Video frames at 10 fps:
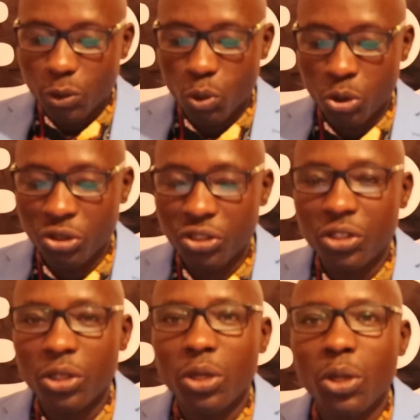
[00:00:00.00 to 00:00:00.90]

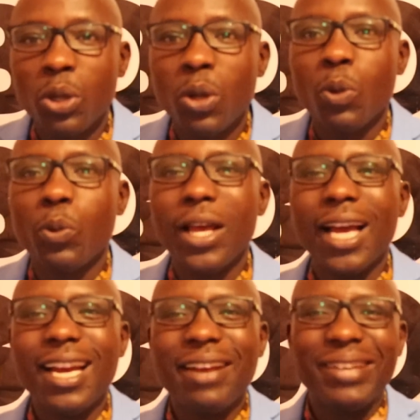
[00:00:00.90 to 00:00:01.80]
was, we
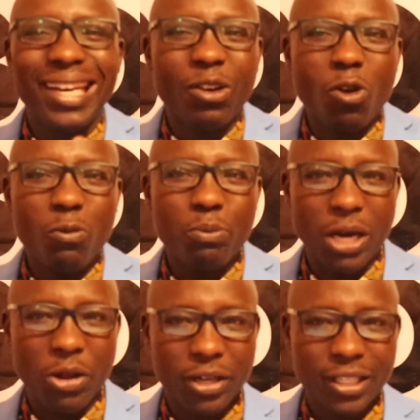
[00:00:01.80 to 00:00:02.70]
had a very wrong
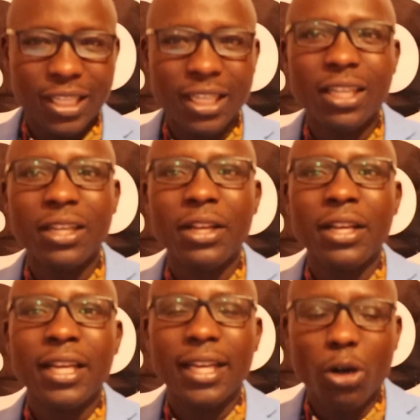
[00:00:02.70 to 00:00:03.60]
priority
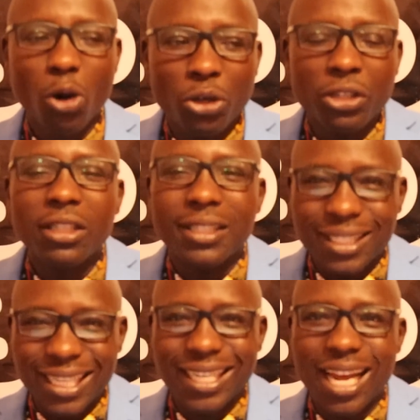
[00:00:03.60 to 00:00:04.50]
on
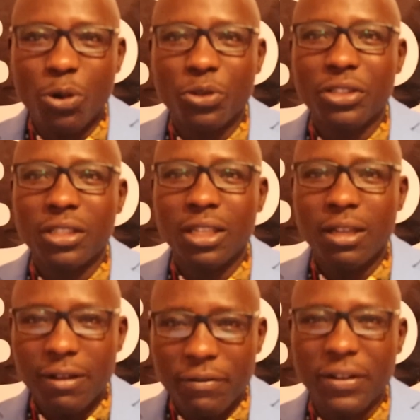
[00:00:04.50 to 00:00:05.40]
State House
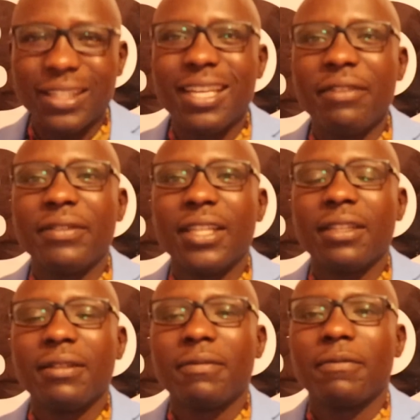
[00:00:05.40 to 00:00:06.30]

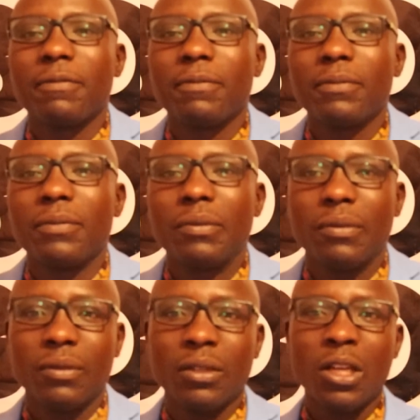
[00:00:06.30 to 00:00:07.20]
facelifting.
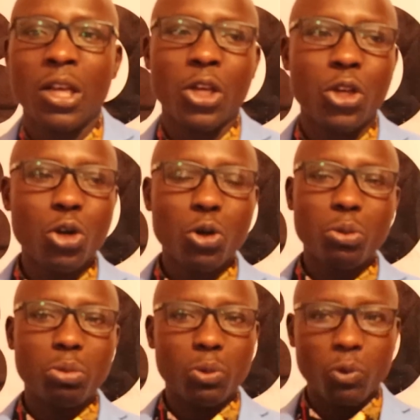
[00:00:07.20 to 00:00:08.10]
You
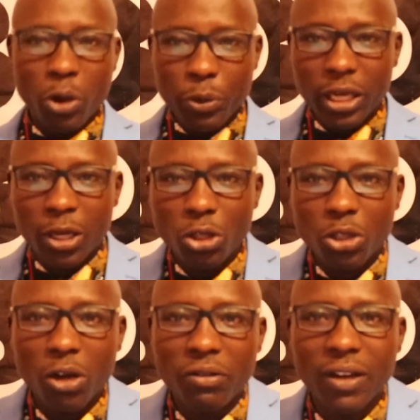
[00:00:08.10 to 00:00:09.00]
know, when we
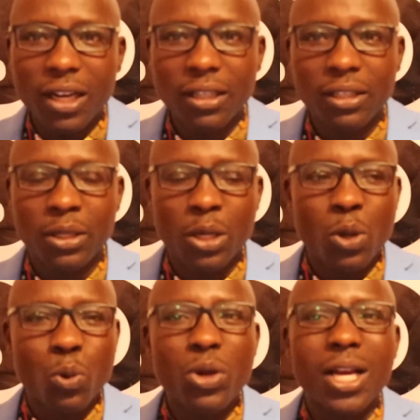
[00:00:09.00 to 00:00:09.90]
got over,
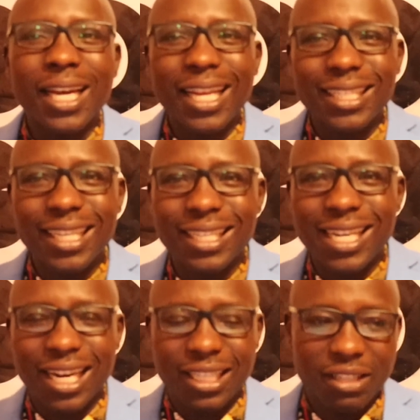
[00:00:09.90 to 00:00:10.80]
we created
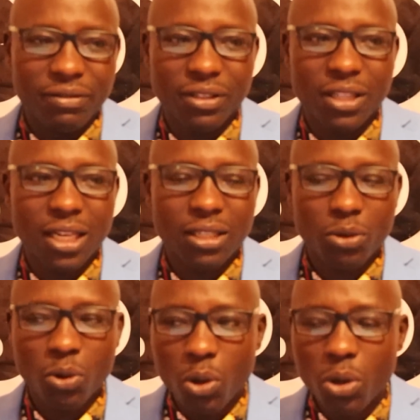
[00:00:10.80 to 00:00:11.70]
narratives that,
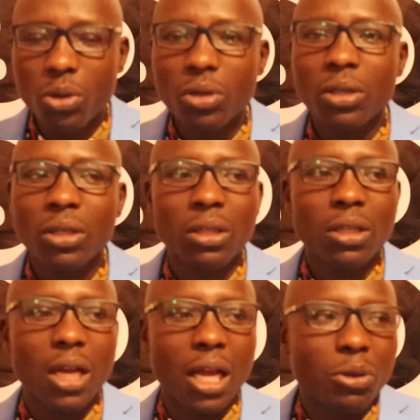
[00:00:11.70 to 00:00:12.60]
oh,
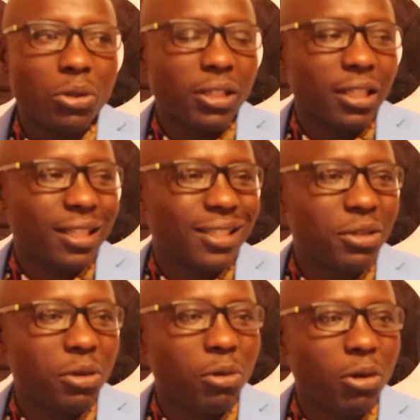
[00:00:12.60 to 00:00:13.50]
I don't know, sasa
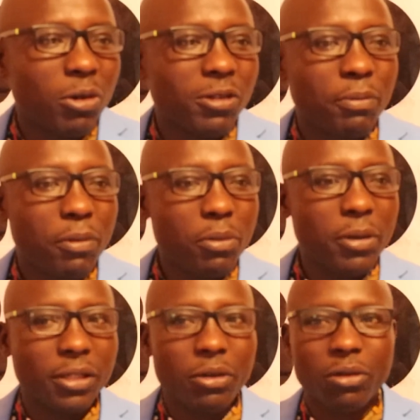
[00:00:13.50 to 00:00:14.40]
sijui kulikuwa tunaanza
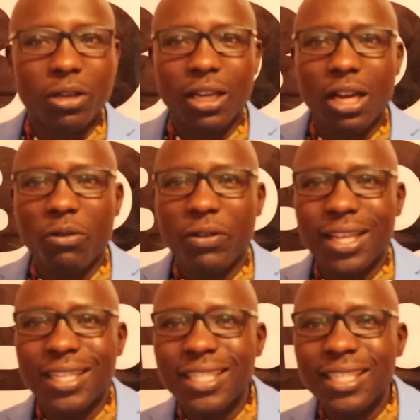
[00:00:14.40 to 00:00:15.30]
pomes, sijui tunataka
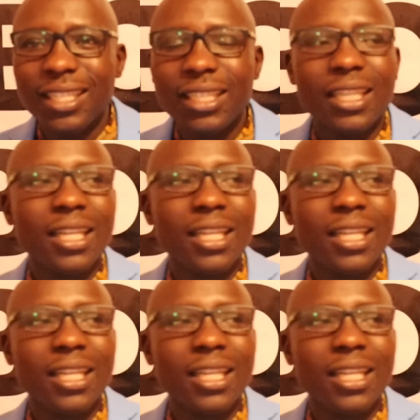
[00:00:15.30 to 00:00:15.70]
kufanya nini,